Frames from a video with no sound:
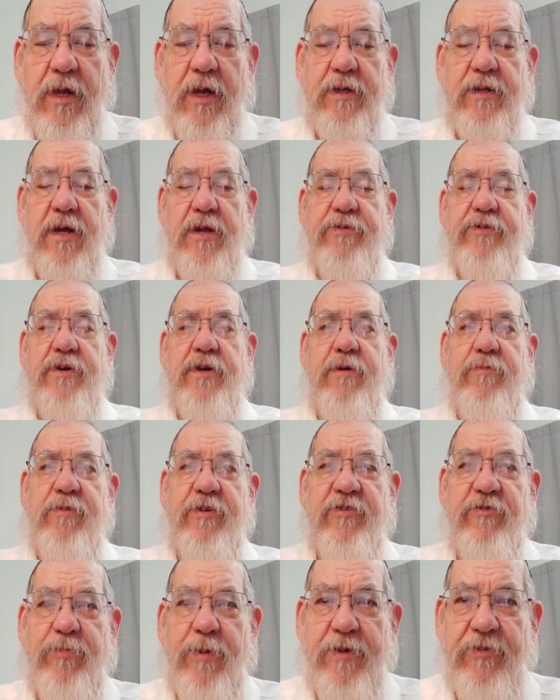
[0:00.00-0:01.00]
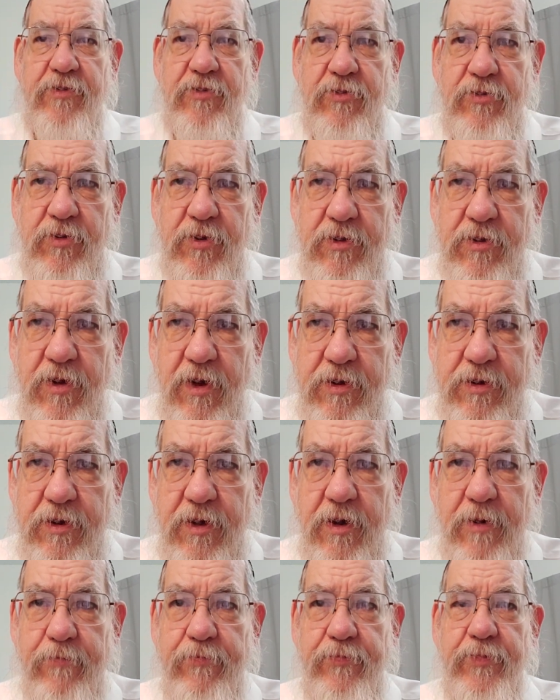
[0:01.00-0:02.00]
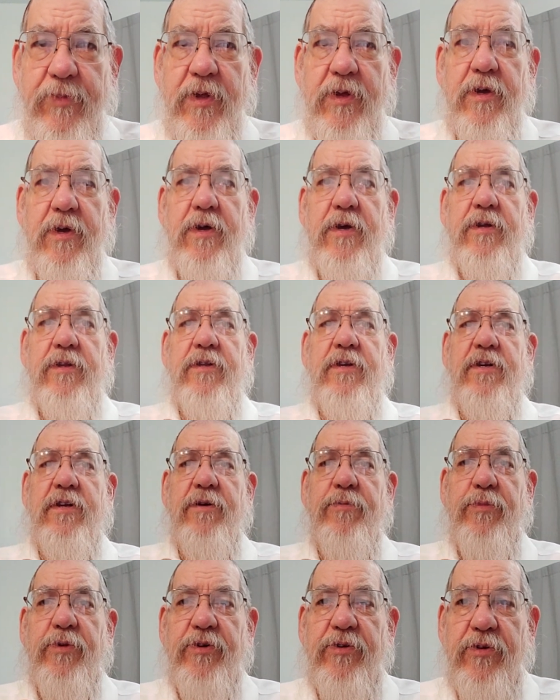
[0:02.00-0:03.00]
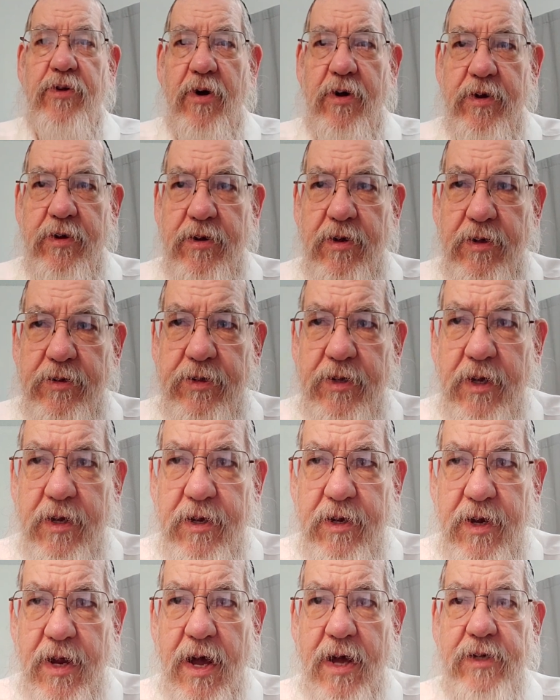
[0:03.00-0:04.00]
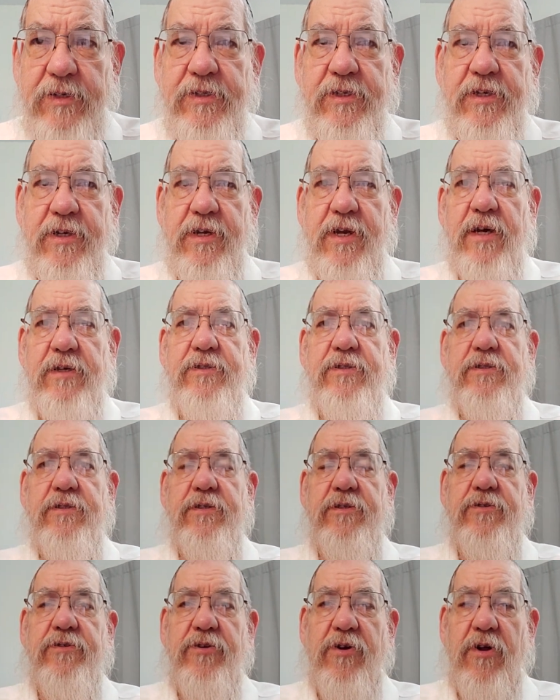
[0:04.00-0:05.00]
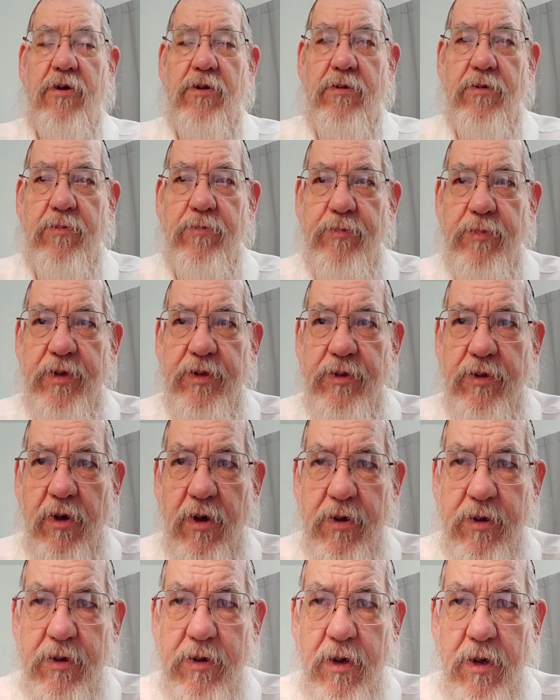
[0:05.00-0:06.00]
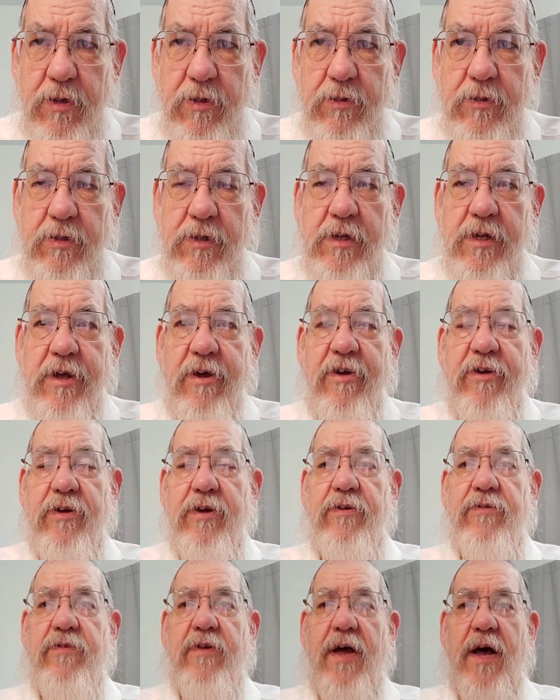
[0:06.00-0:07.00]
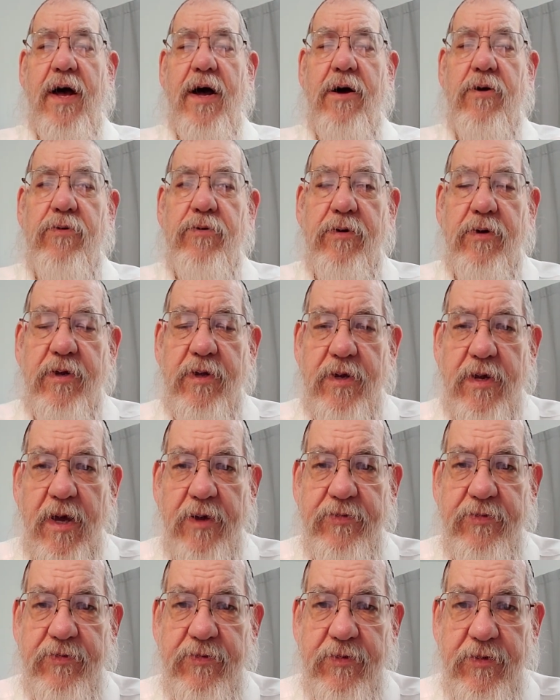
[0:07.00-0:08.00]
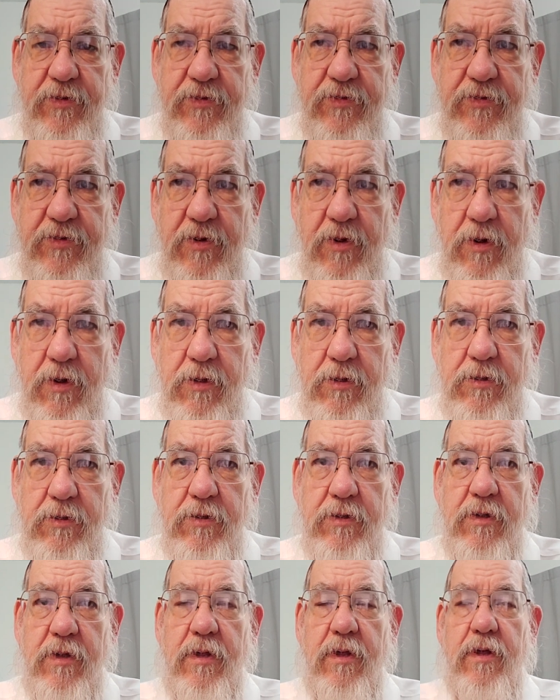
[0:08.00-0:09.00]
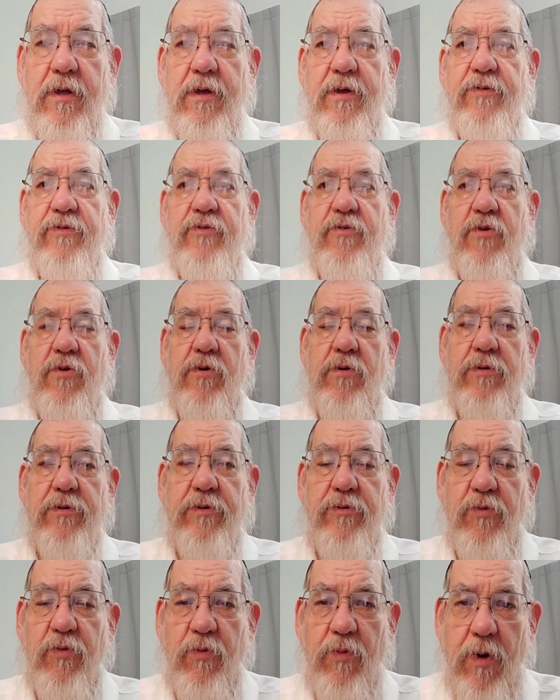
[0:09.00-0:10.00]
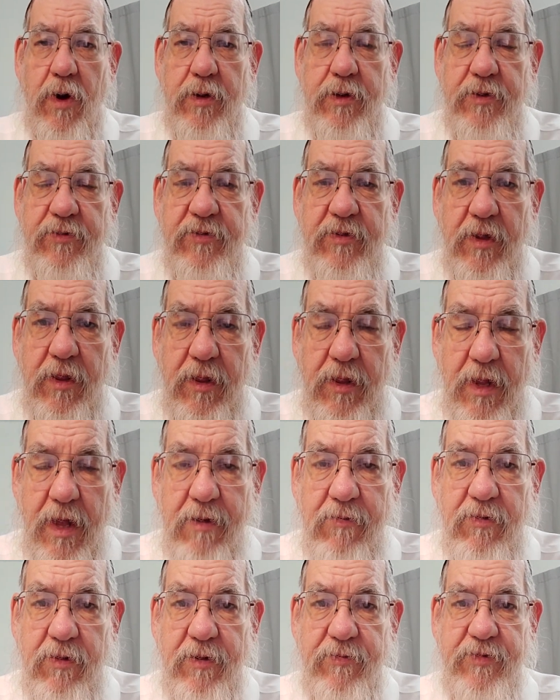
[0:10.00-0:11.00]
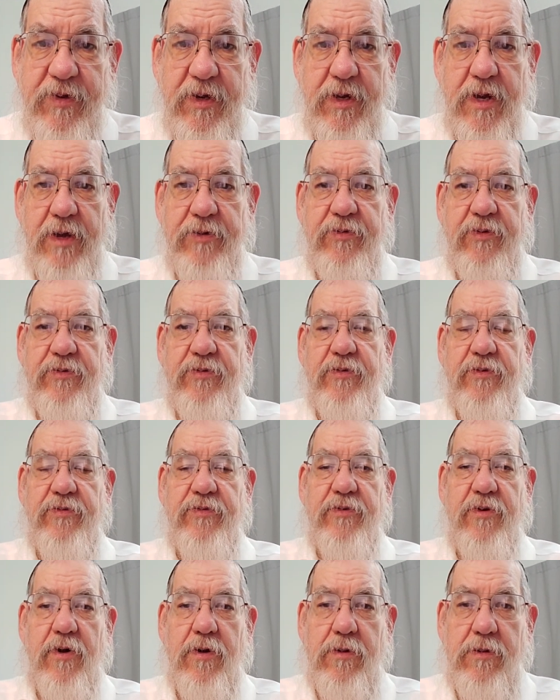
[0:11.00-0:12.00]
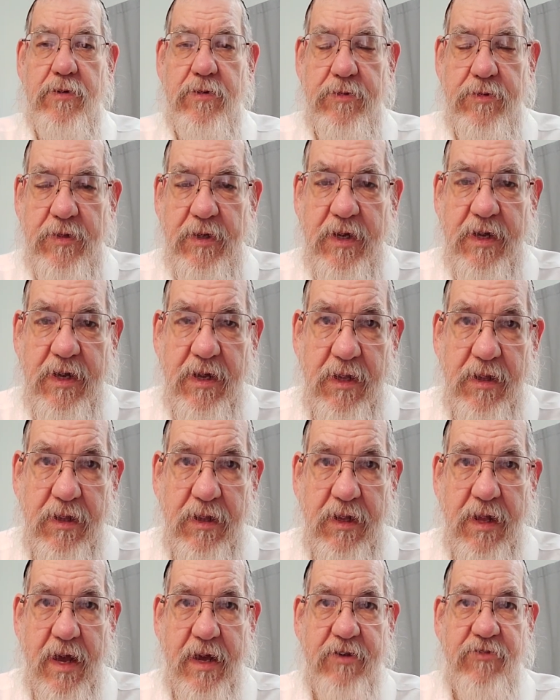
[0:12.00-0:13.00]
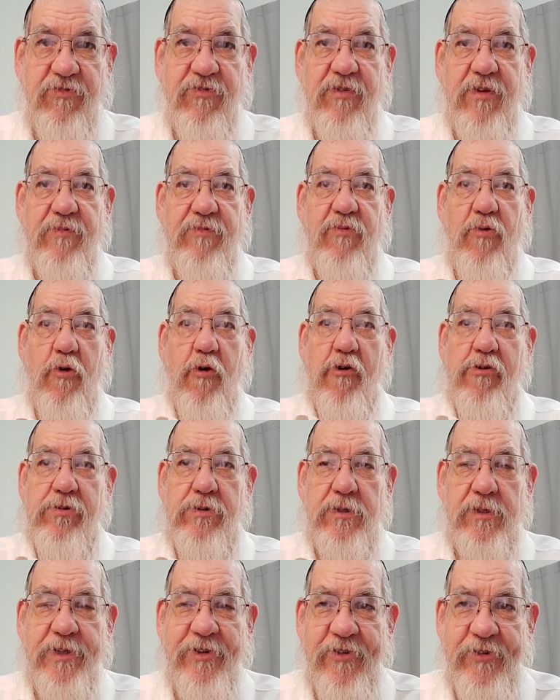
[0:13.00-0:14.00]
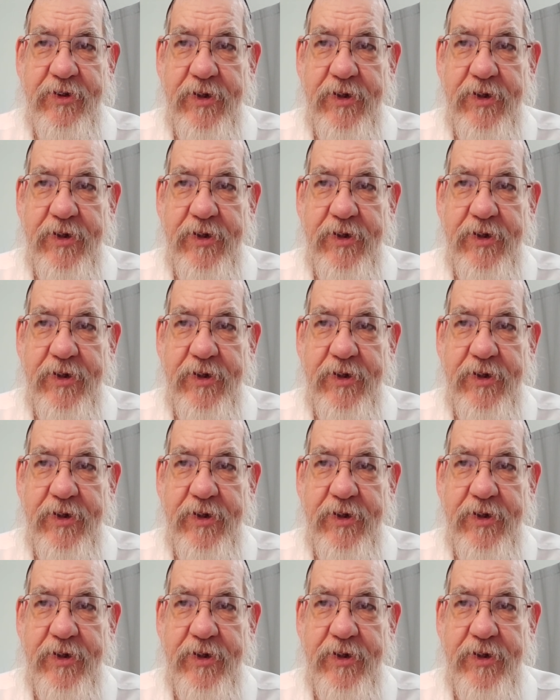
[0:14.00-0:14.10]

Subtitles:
the Alter Rebbe explains, the menorah nikras knes Yisrael. Menorah is how Knesset Yisrael is called. What is the level of Knesset Yisrael? The collection of all